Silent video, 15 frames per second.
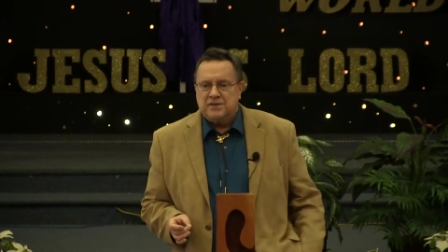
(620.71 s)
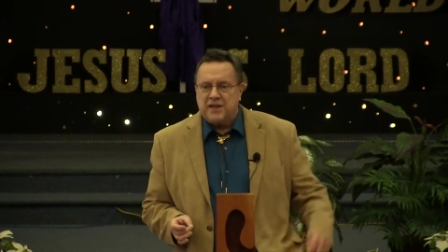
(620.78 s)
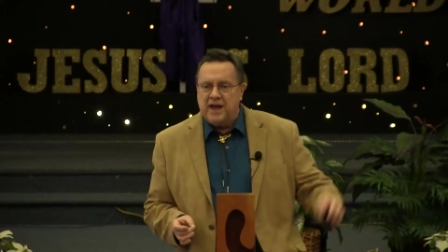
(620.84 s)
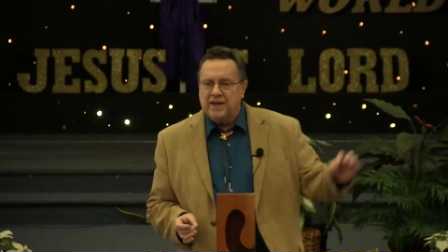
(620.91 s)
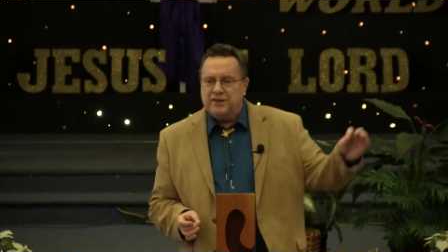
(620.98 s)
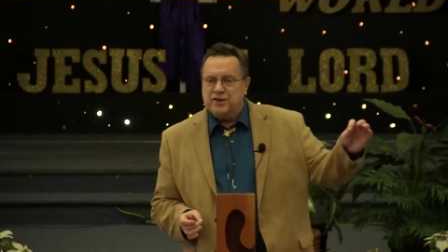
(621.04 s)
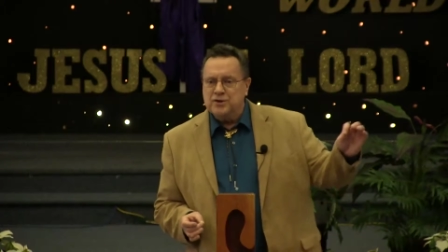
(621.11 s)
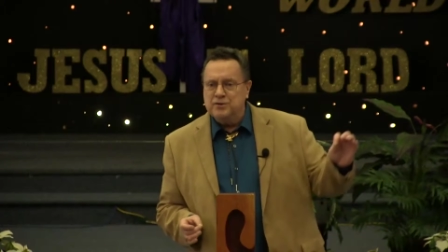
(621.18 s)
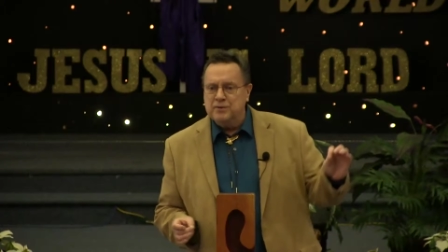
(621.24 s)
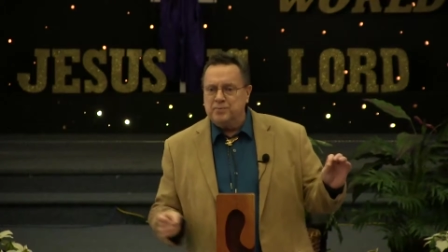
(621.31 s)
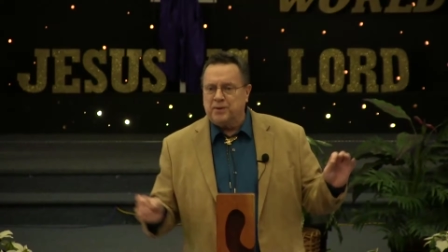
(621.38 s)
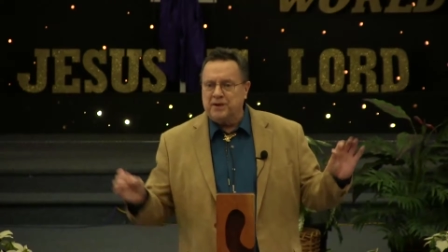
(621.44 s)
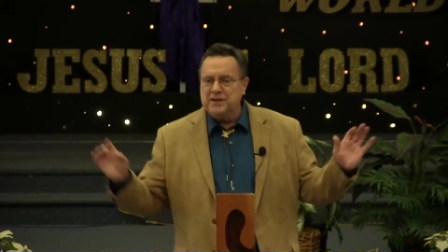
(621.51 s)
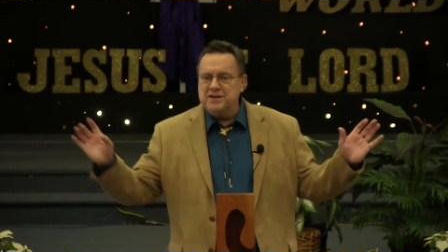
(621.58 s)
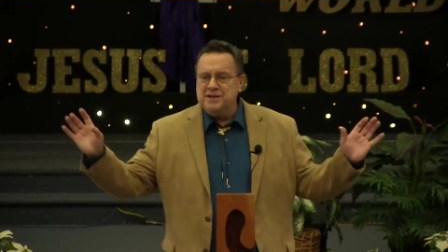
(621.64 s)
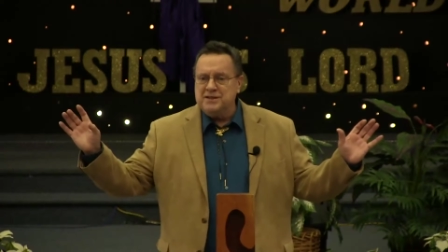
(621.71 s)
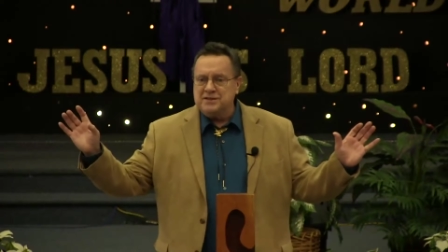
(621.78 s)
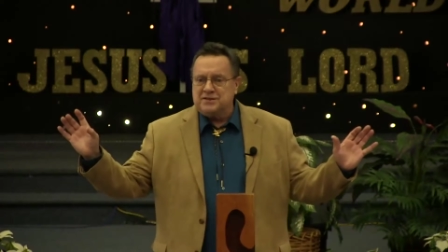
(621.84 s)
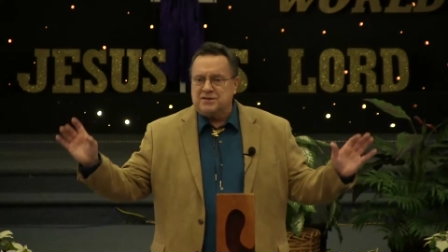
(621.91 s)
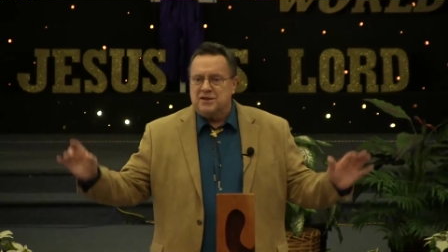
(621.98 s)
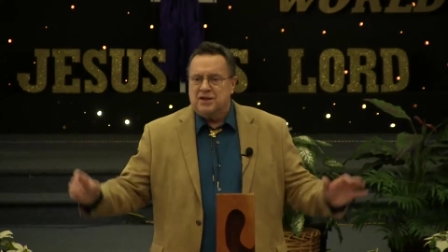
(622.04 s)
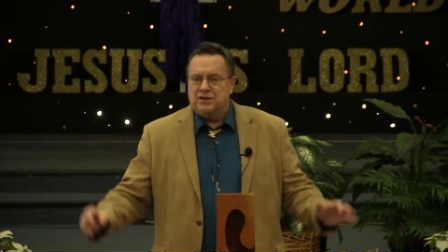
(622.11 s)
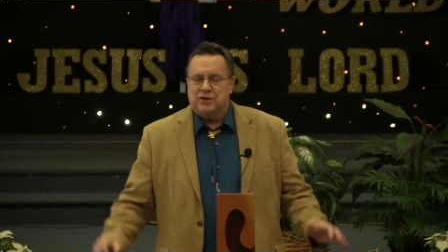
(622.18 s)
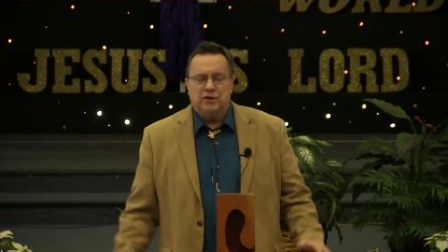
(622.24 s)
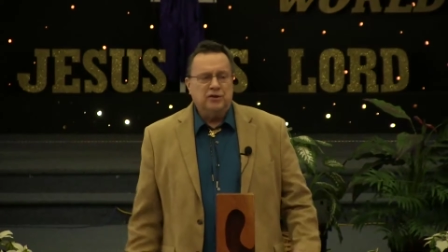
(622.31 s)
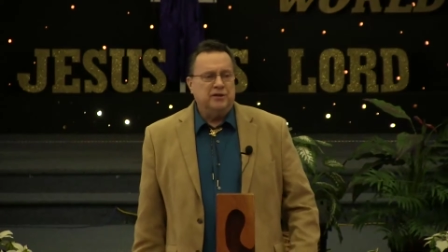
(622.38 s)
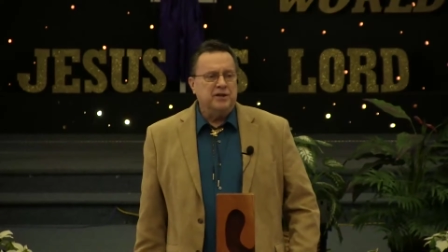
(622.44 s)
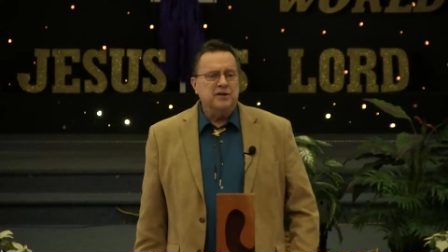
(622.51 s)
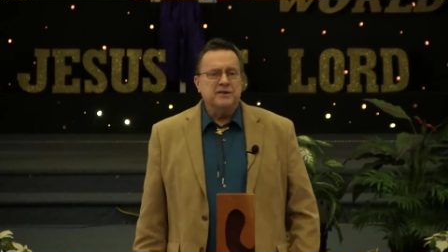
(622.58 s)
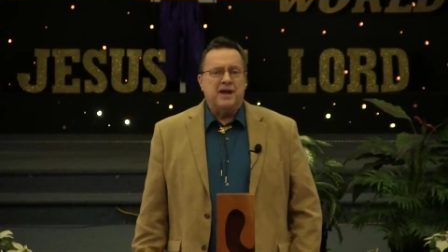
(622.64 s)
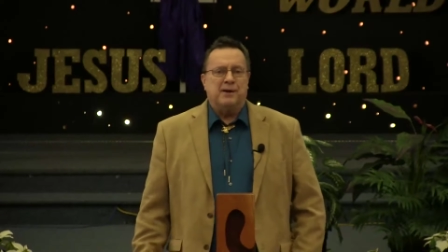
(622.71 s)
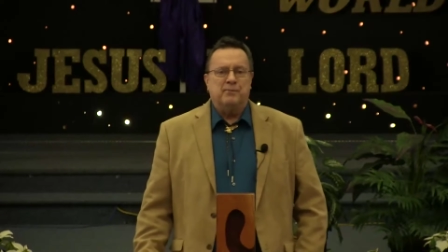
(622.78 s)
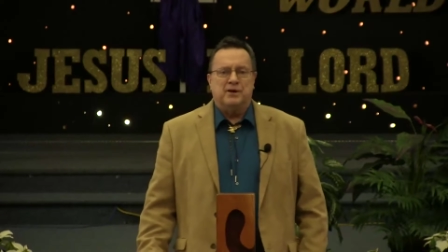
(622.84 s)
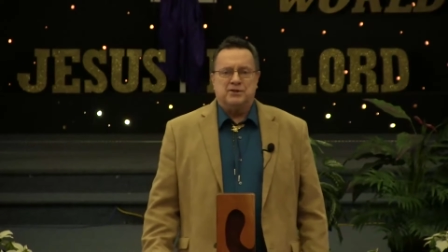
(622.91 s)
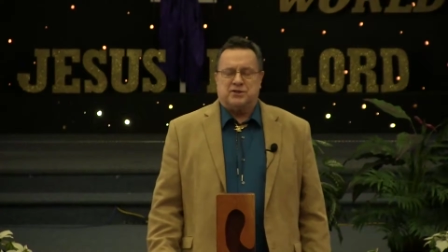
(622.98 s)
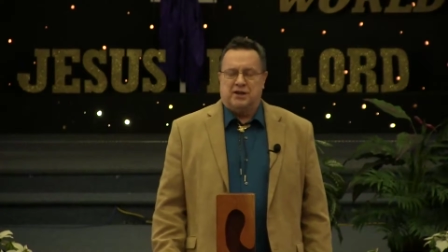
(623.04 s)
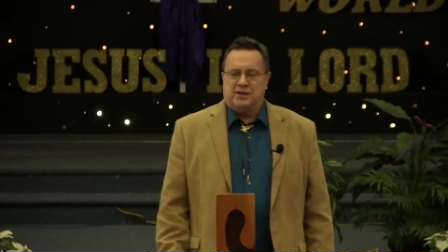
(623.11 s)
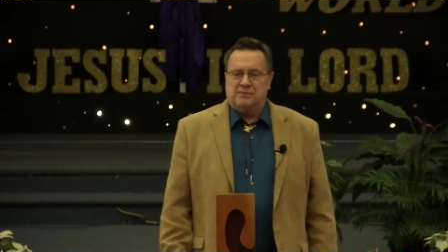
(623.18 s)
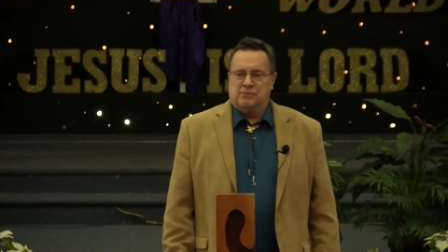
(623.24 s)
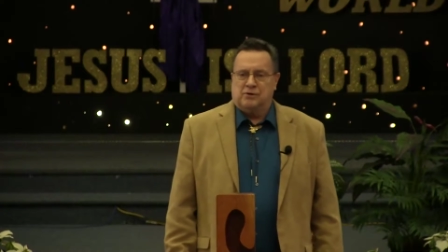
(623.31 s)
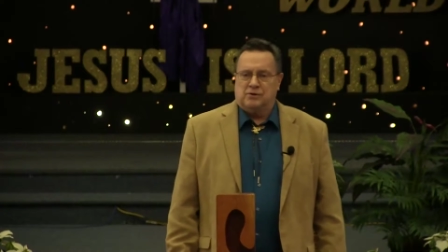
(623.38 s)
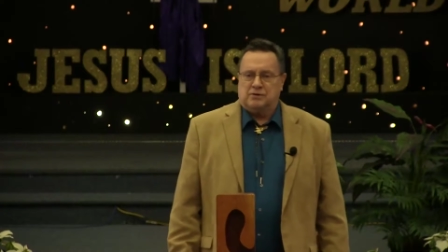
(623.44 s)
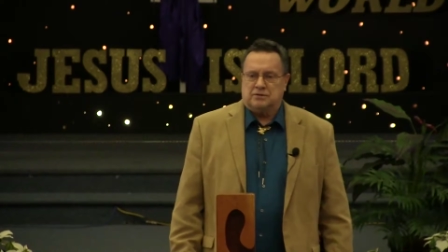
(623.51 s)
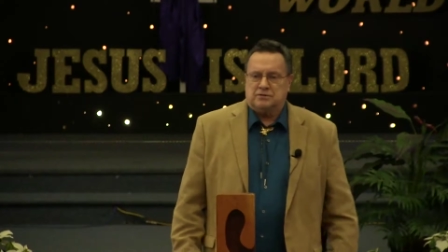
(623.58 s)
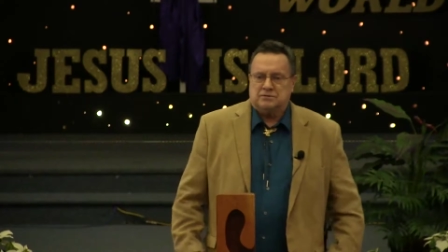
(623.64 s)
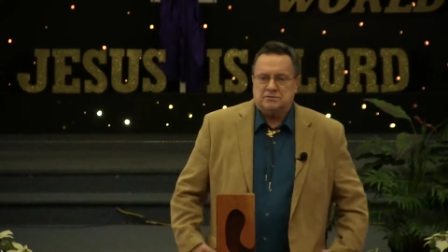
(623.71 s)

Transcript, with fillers: Thank you and please. You don't hear that much anymore.